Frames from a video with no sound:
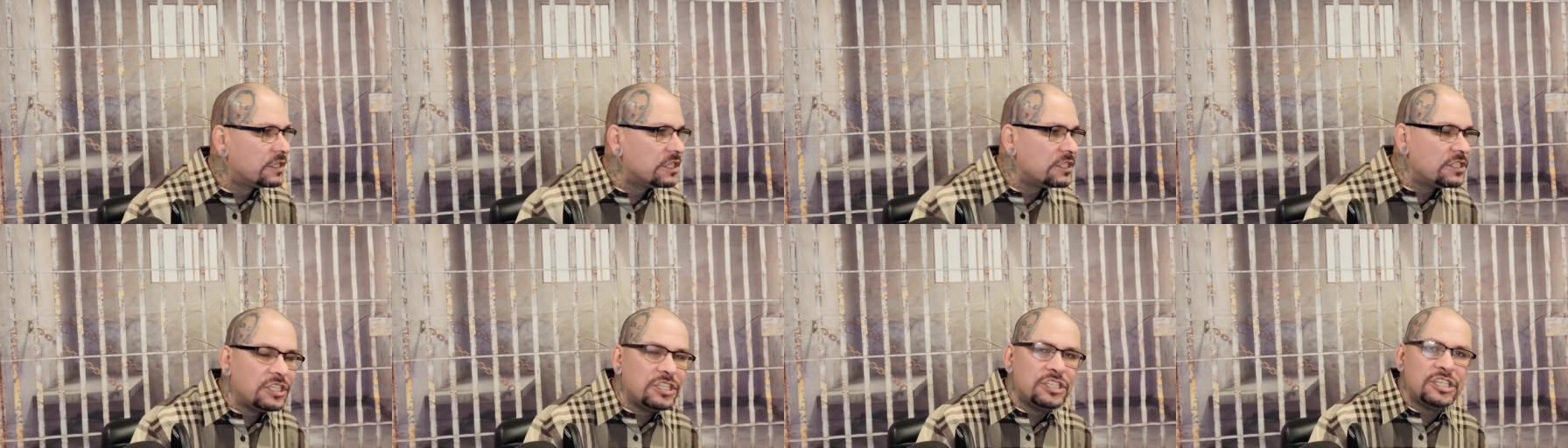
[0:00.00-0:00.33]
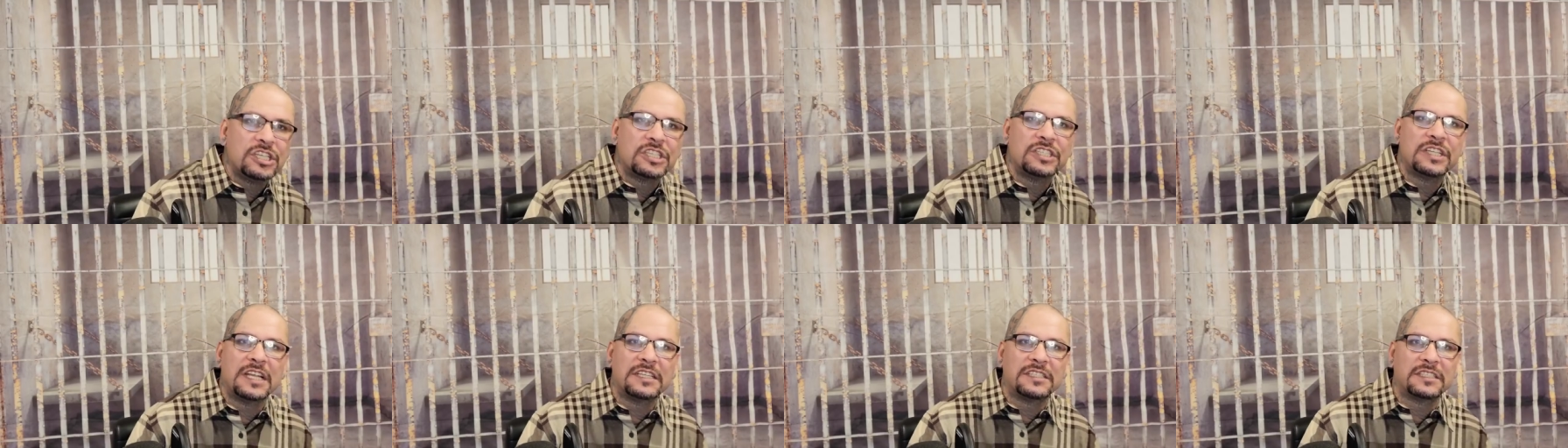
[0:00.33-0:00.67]
This is
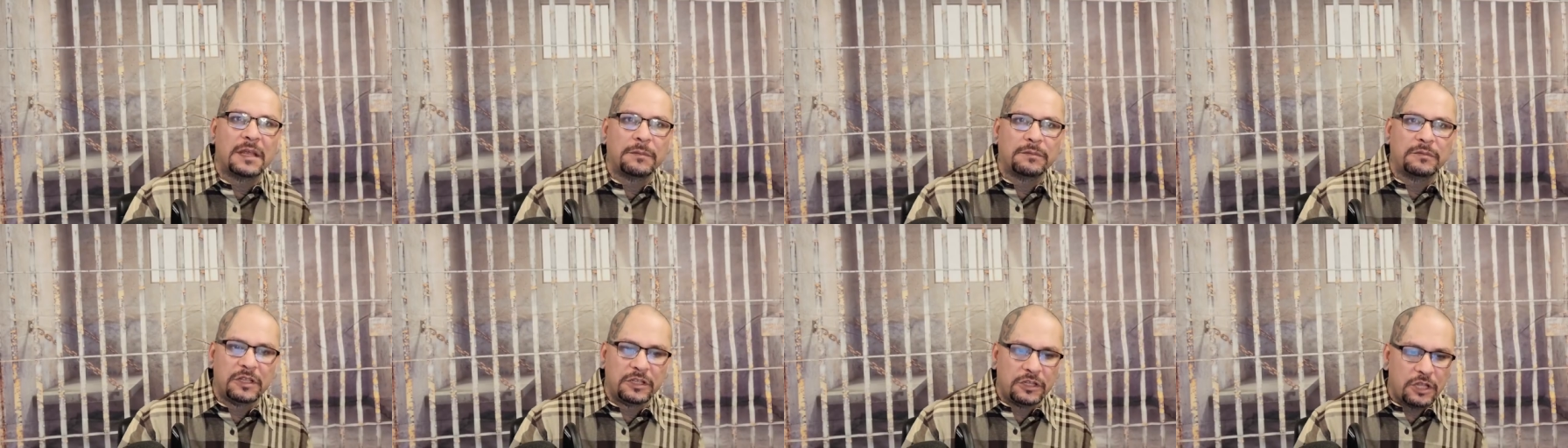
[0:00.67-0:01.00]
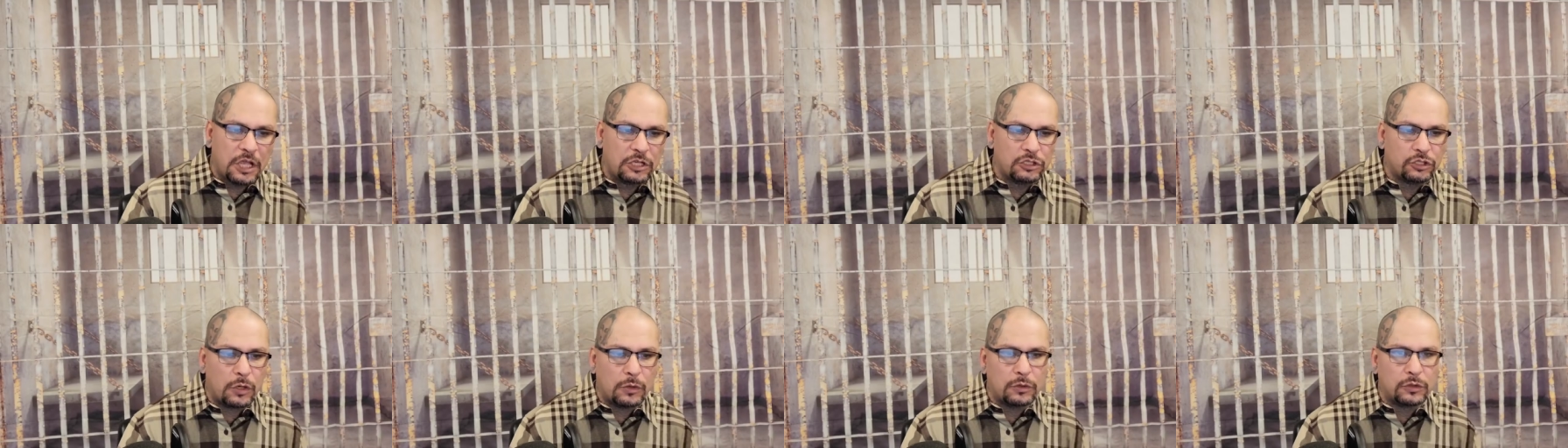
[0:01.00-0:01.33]
just not something
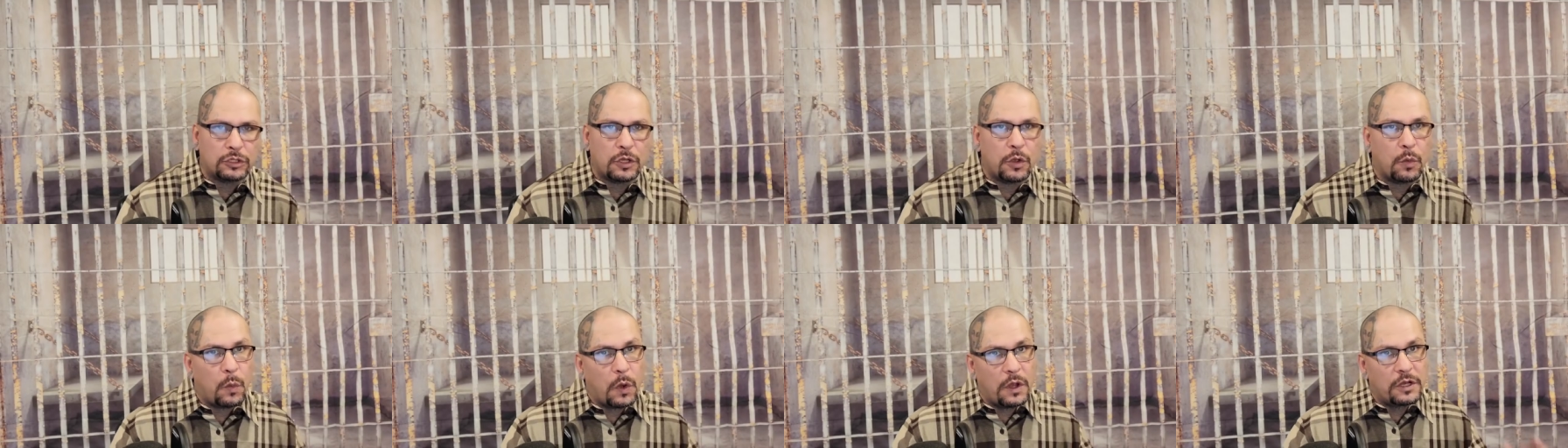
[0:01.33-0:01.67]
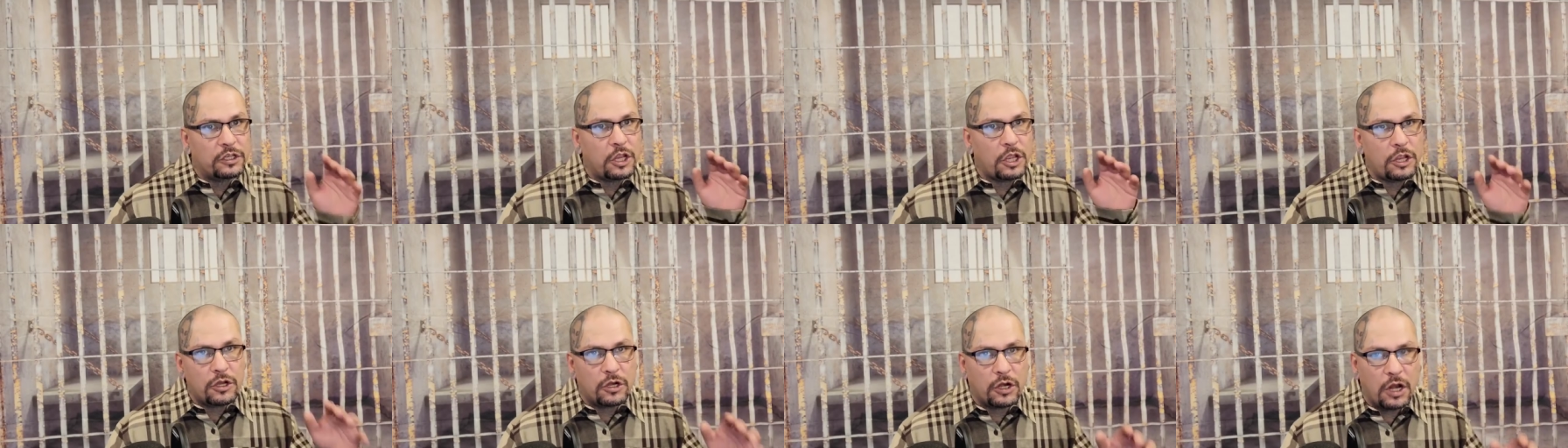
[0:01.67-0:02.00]
that so can one
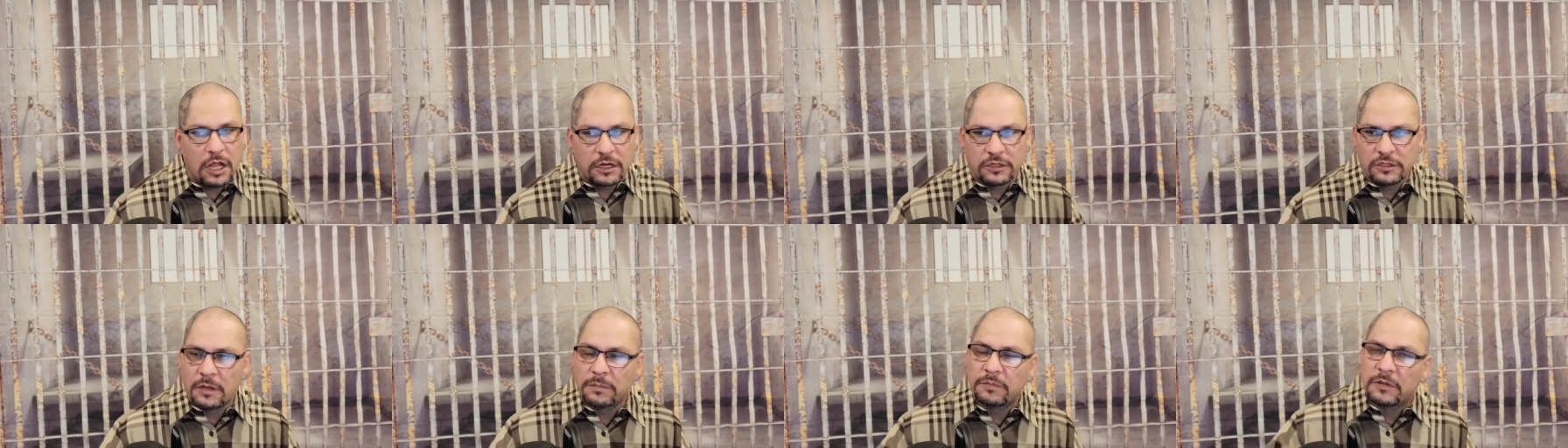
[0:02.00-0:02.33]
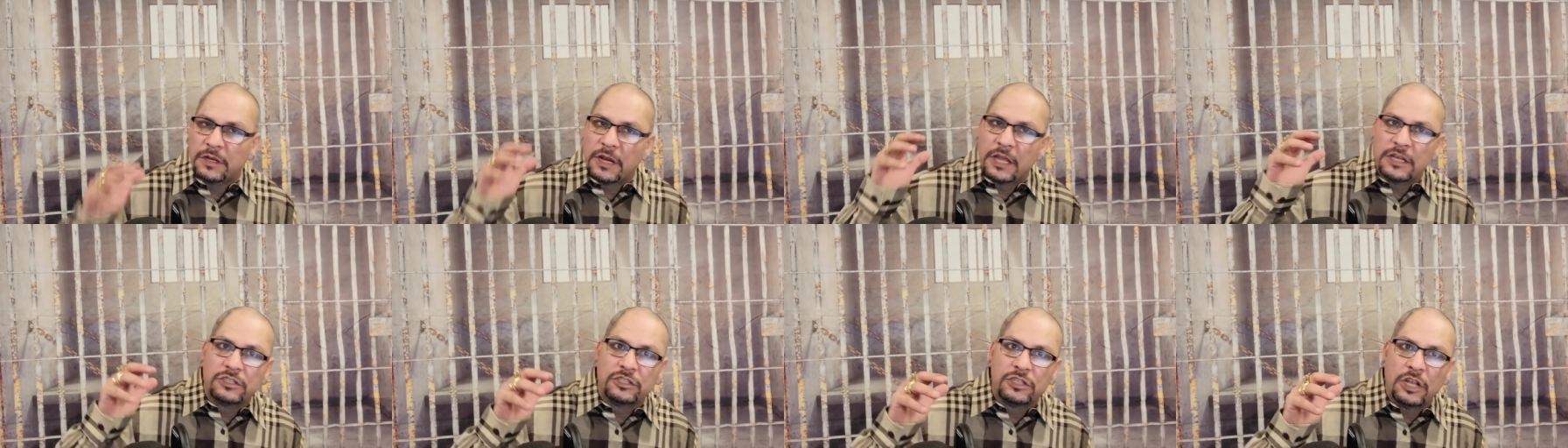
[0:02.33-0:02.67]
day you're locked up,
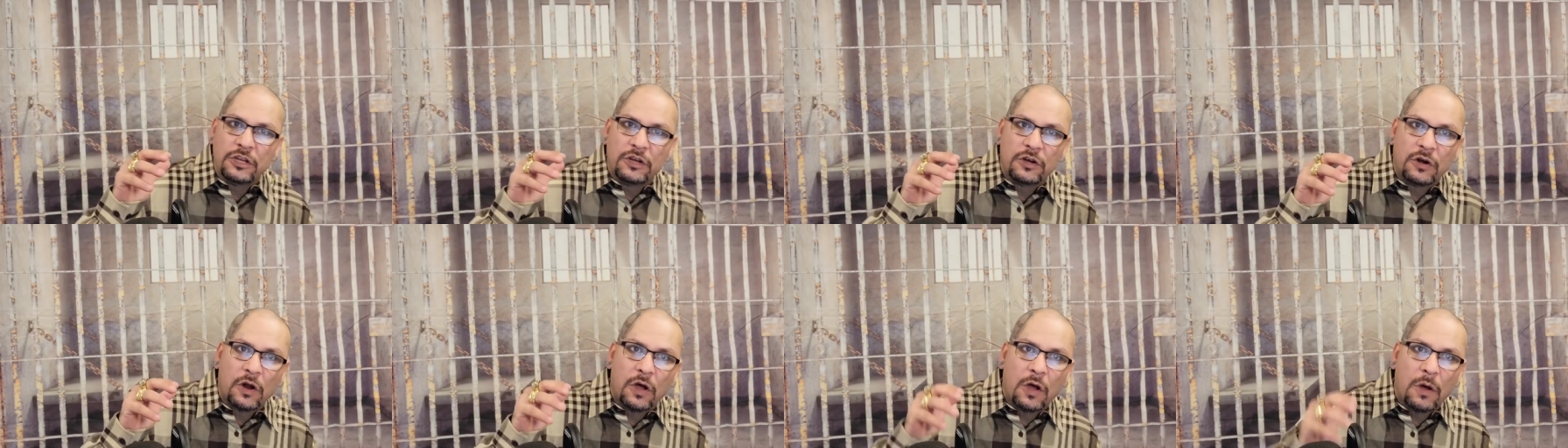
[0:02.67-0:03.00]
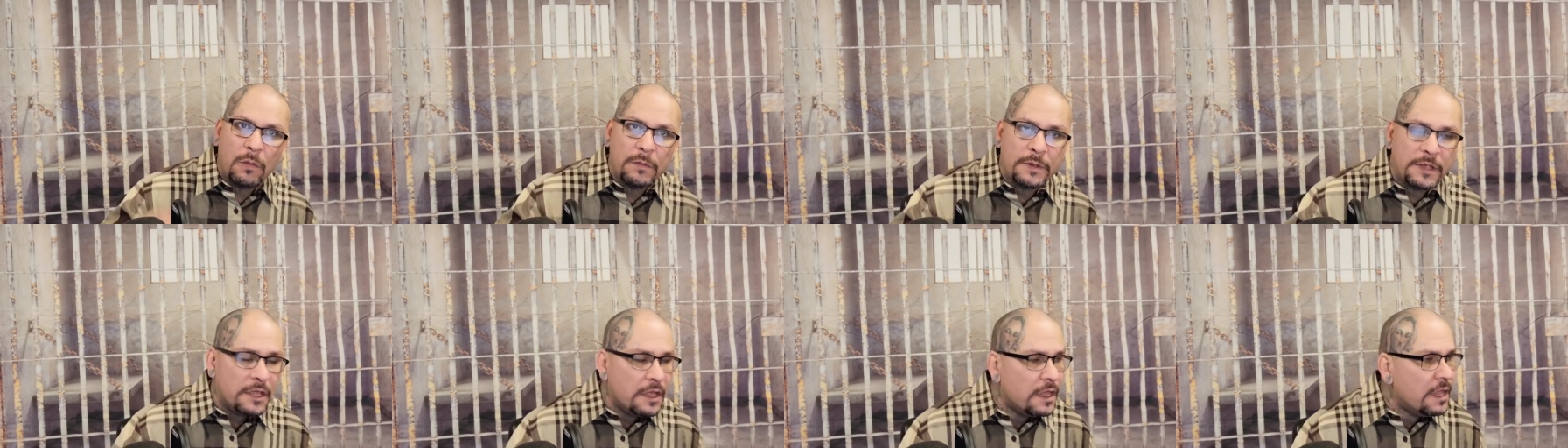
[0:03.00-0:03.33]
the next day you're
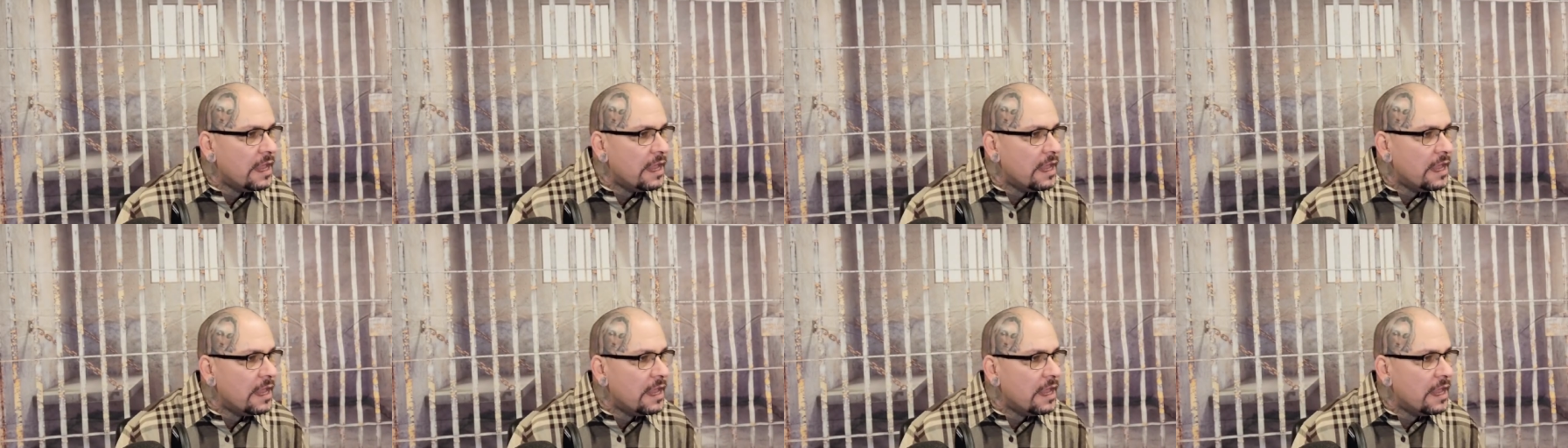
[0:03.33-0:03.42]
home,